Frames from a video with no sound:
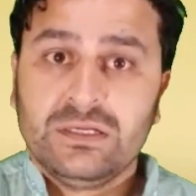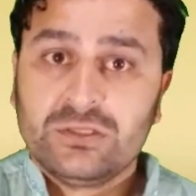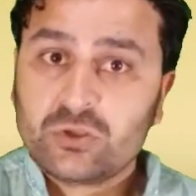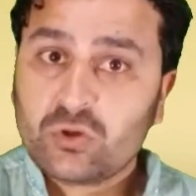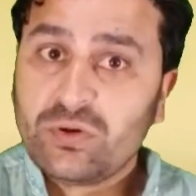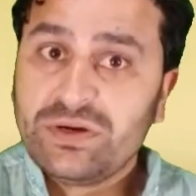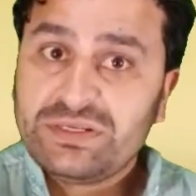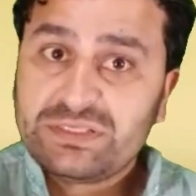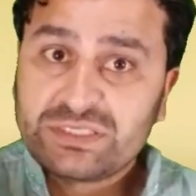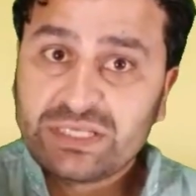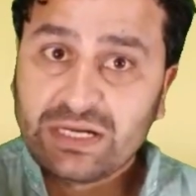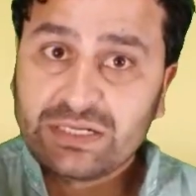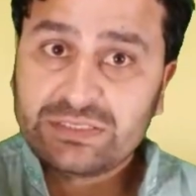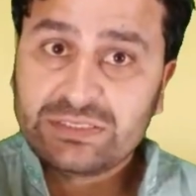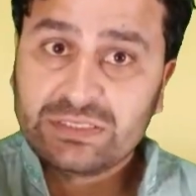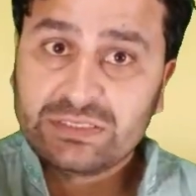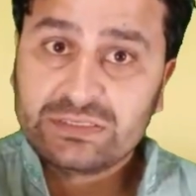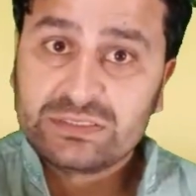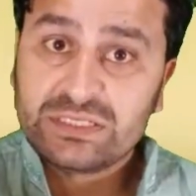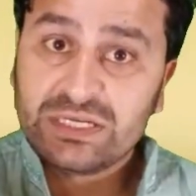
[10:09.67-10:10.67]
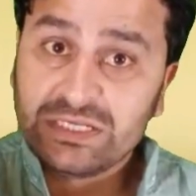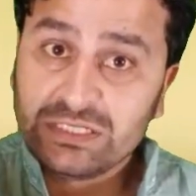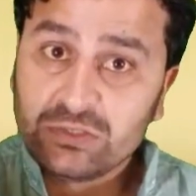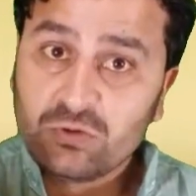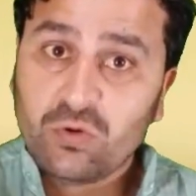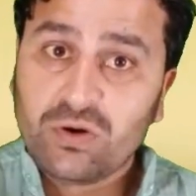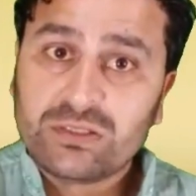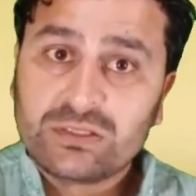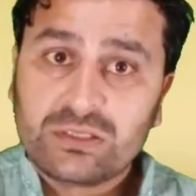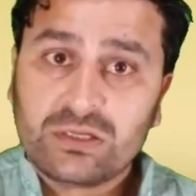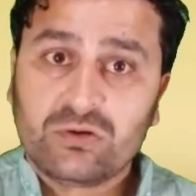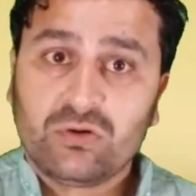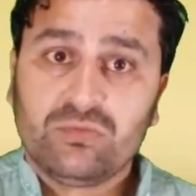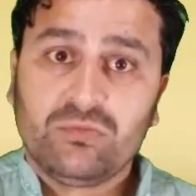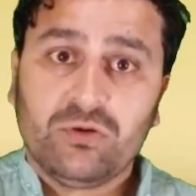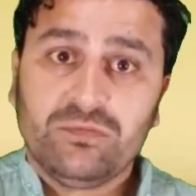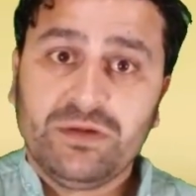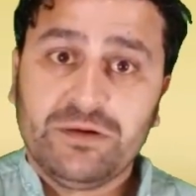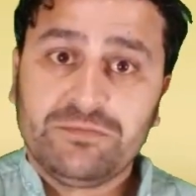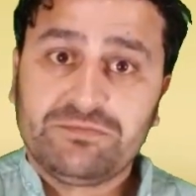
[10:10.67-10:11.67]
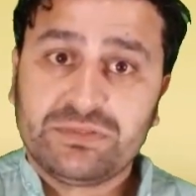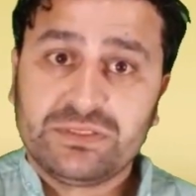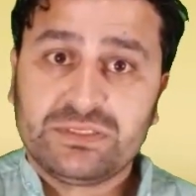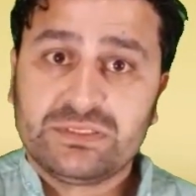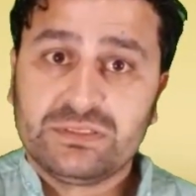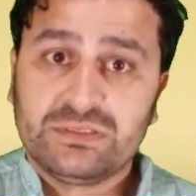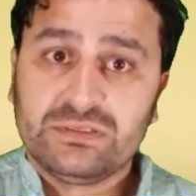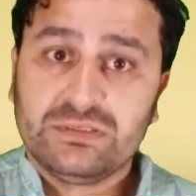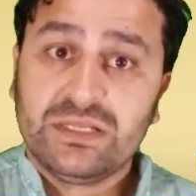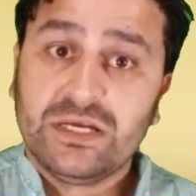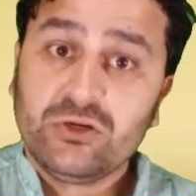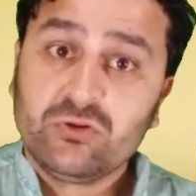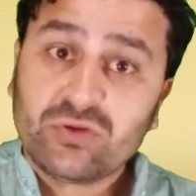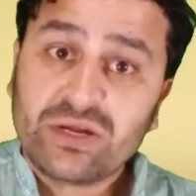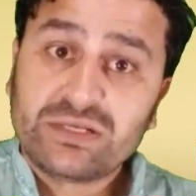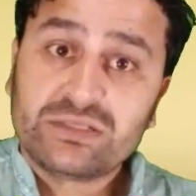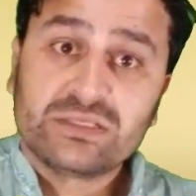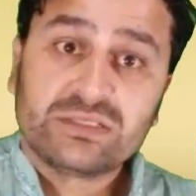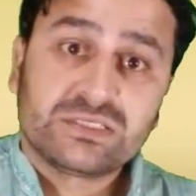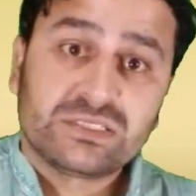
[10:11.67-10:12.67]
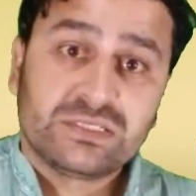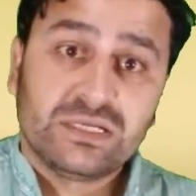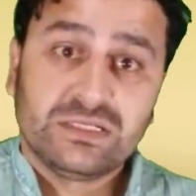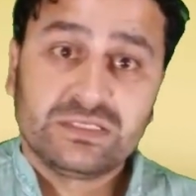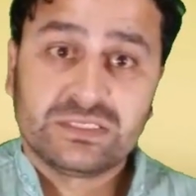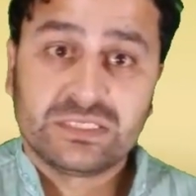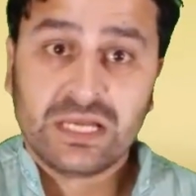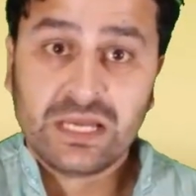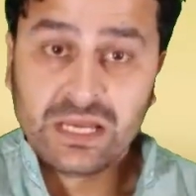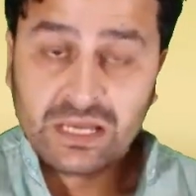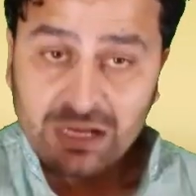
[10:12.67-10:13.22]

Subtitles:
through its actions in Guantanamo Bay prison, the United States